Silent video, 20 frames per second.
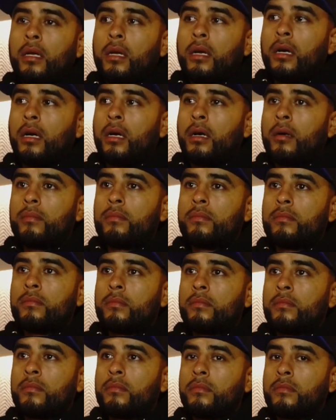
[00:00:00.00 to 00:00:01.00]

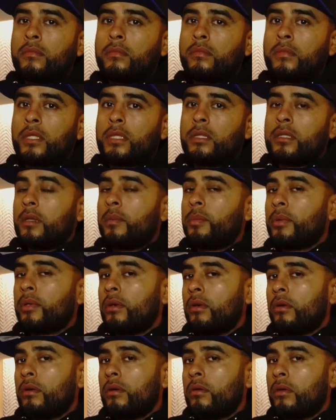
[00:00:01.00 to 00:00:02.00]
the
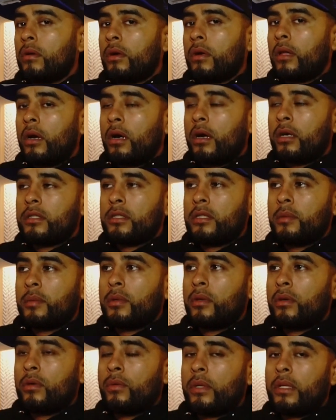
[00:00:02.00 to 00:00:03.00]
typical or
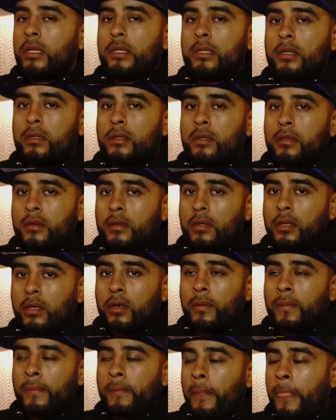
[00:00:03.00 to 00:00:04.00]
archetypical religion, you
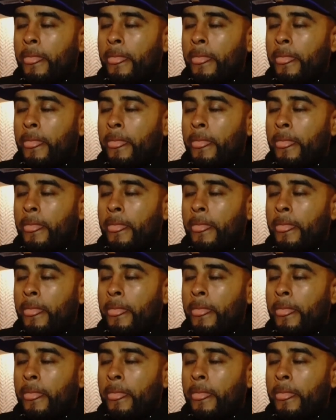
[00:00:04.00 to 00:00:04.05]
know.